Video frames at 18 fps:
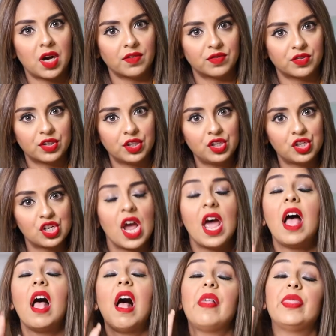coverage
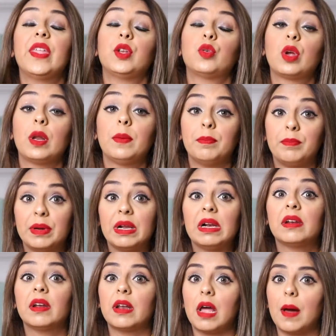and then you can
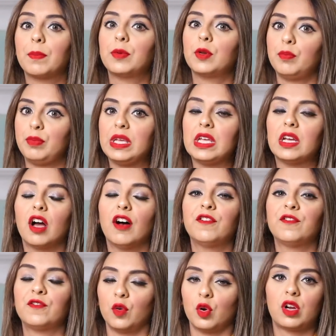build it up to being
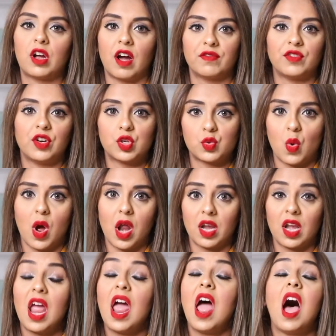a full coverage
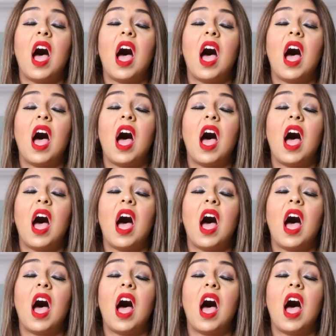one.